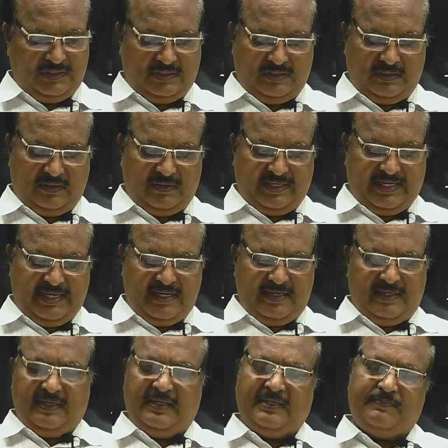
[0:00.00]
Okay,
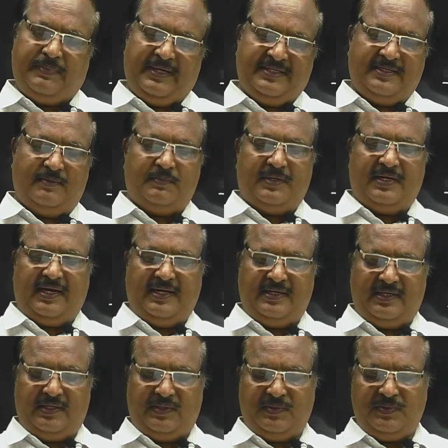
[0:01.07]
page number
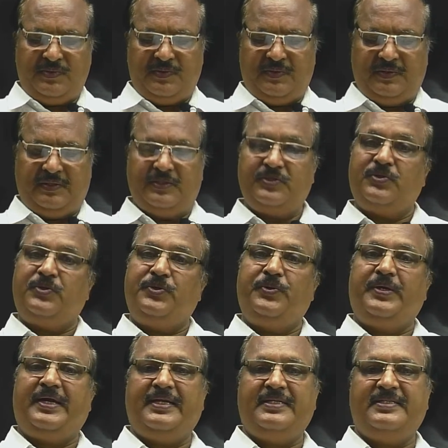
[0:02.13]
92. So you
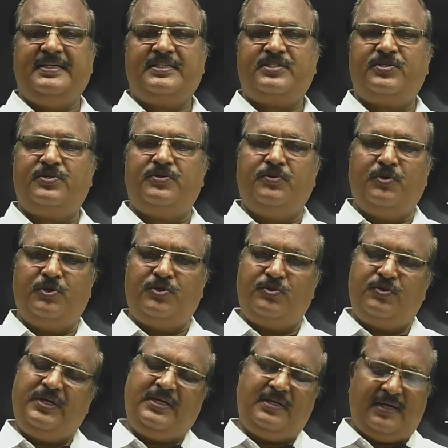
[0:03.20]
can just go through
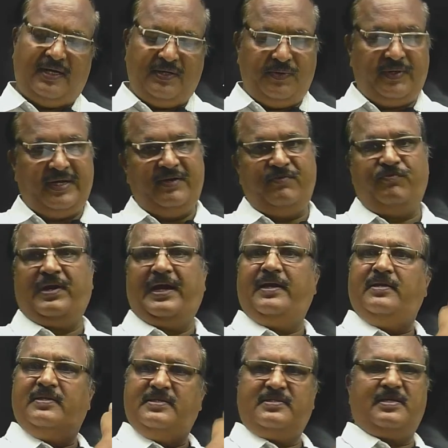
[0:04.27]
it and you can find
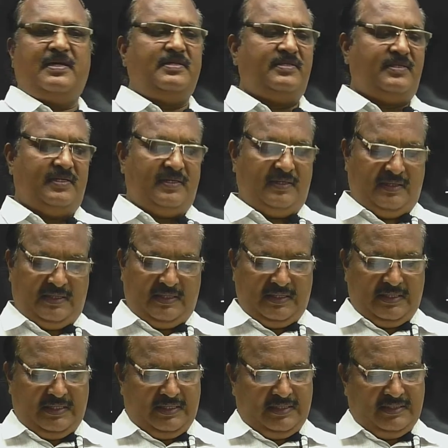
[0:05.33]
this answer.
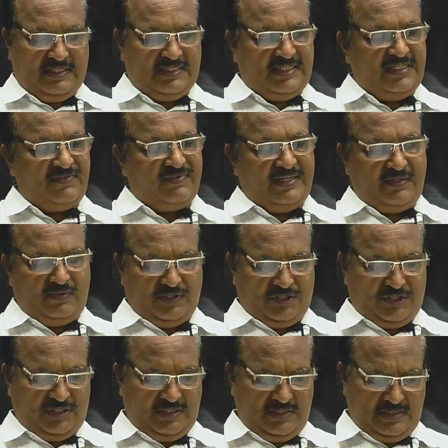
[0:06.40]
This is one
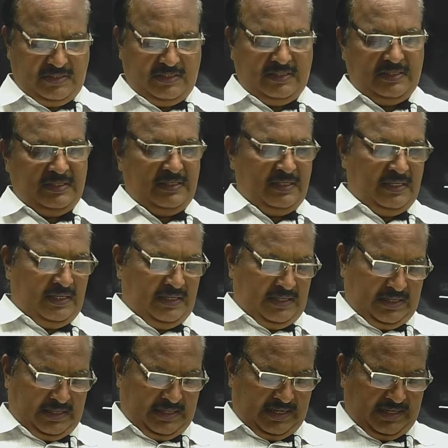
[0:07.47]
question,
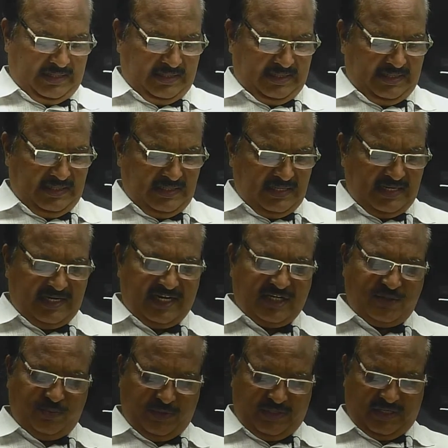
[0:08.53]
and in the
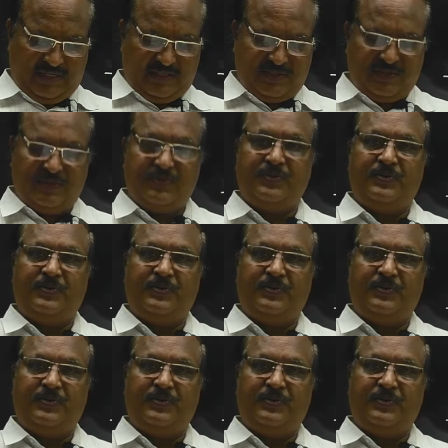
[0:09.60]
textbook also,